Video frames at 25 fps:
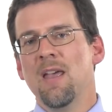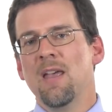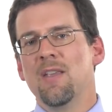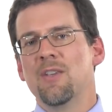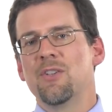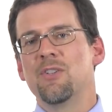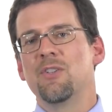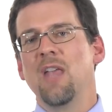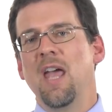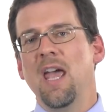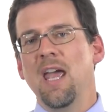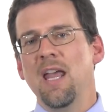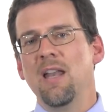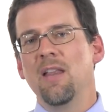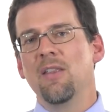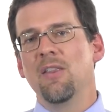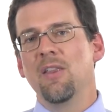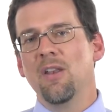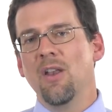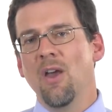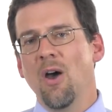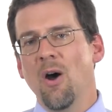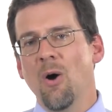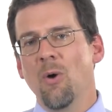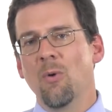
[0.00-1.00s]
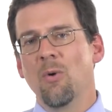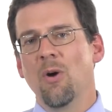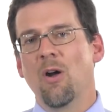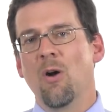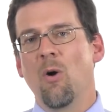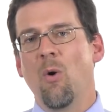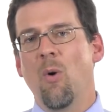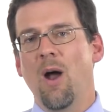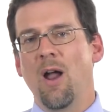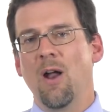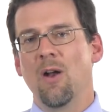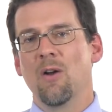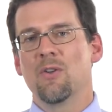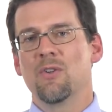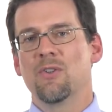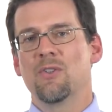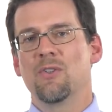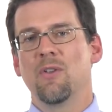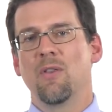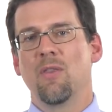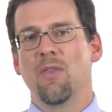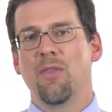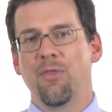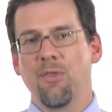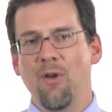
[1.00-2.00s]
Staying in the know
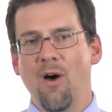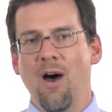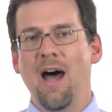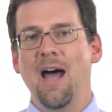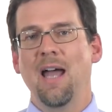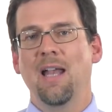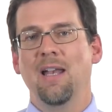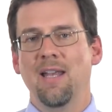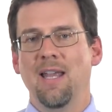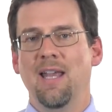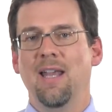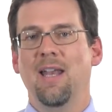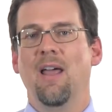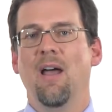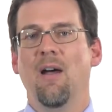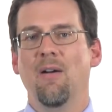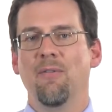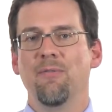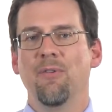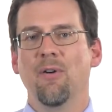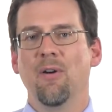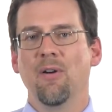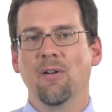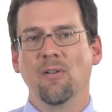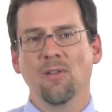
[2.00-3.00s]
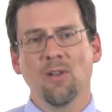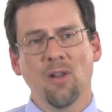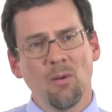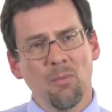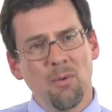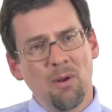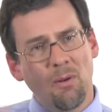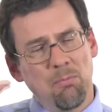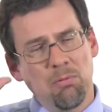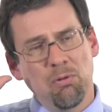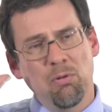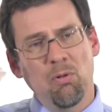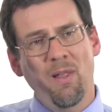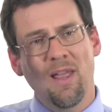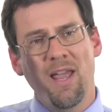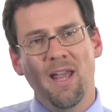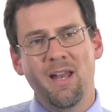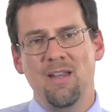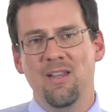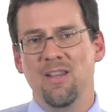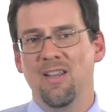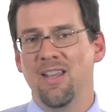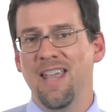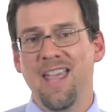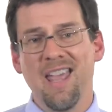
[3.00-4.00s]
requires thought and effort, a little bit of
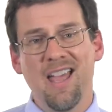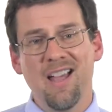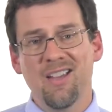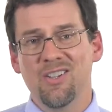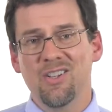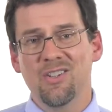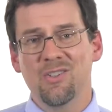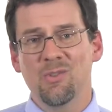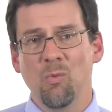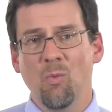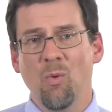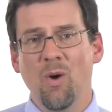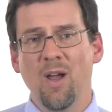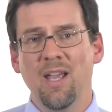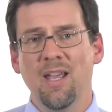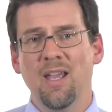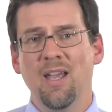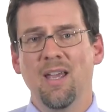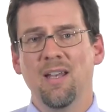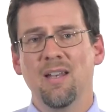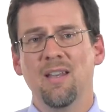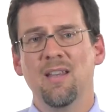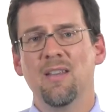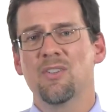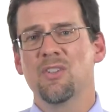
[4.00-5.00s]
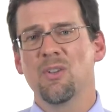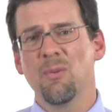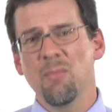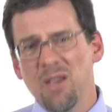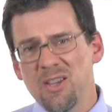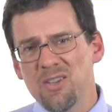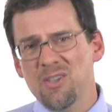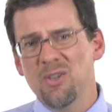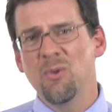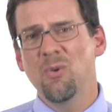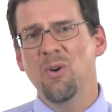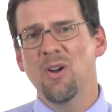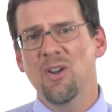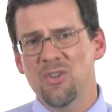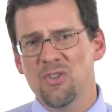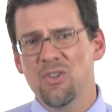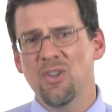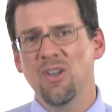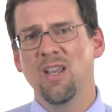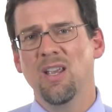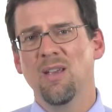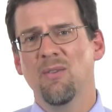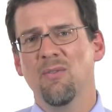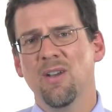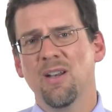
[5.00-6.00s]
planning. You can't just wing it, some
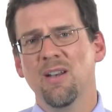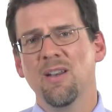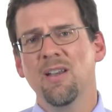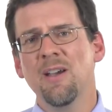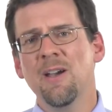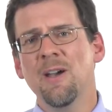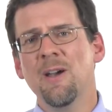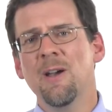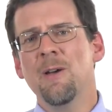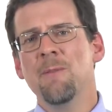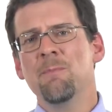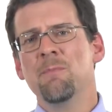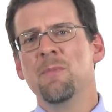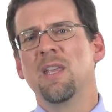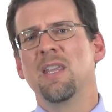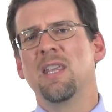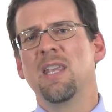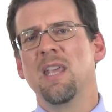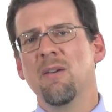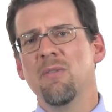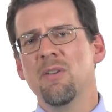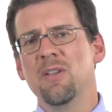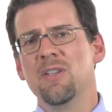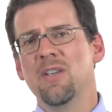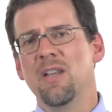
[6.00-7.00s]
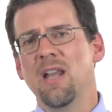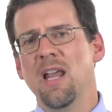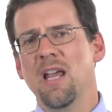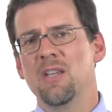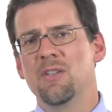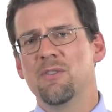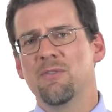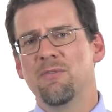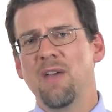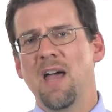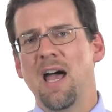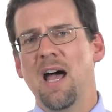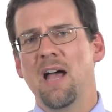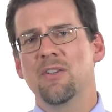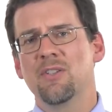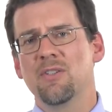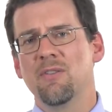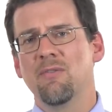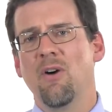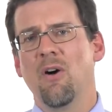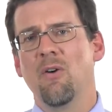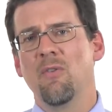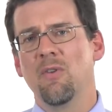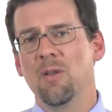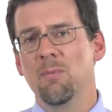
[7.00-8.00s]
intuition even. And given today's fast
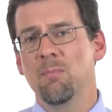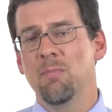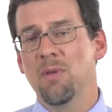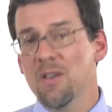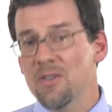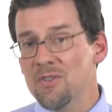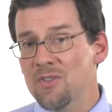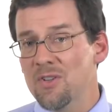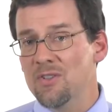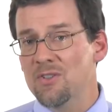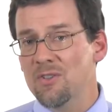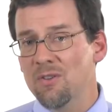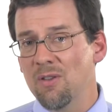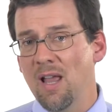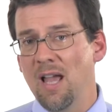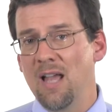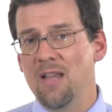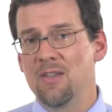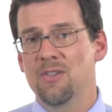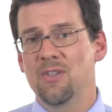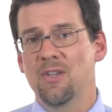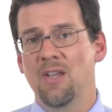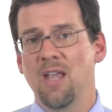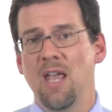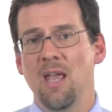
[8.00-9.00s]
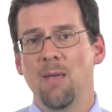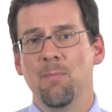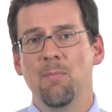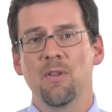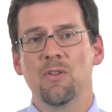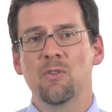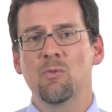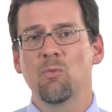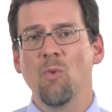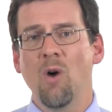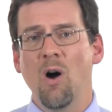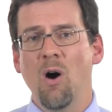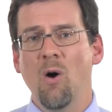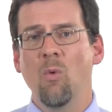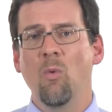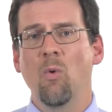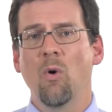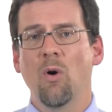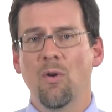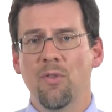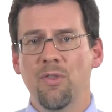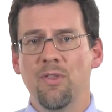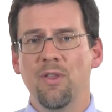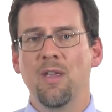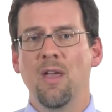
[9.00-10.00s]
evolving business landscape, it's well
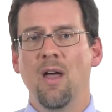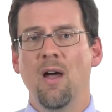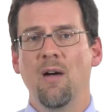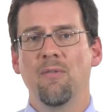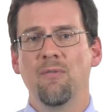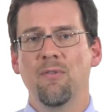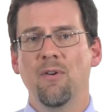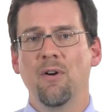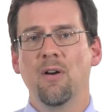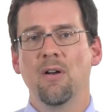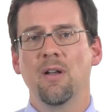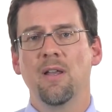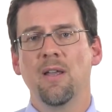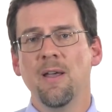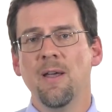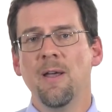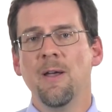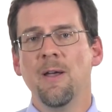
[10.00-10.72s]
worth the effort.